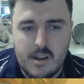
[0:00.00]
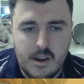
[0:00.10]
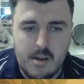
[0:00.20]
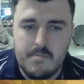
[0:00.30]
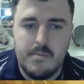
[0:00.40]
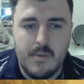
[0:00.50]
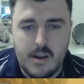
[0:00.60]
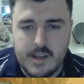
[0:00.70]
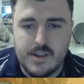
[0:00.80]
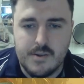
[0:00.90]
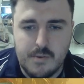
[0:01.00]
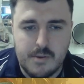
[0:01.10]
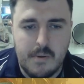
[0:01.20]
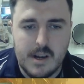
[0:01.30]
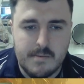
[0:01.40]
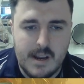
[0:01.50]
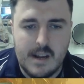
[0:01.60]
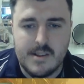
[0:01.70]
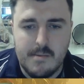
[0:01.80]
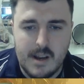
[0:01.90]
Nope, he just walks past me and
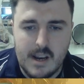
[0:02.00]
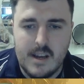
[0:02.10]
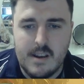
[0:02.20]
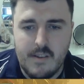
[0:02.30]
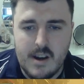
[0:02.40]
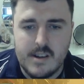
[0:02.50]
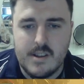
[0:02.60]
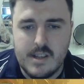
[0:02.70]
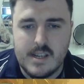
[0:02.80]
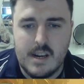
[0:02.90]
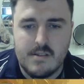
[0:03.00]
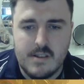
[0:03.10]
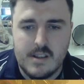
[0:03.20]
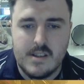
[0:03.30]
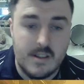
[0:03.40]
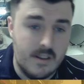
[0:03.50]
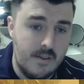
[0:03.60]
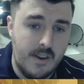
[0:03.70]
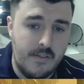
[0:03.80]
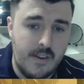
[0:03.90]
outside my line of arc, so this Necrosphinx is
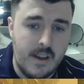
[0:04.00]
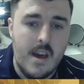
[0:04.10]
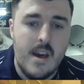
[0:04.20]
doing nothing.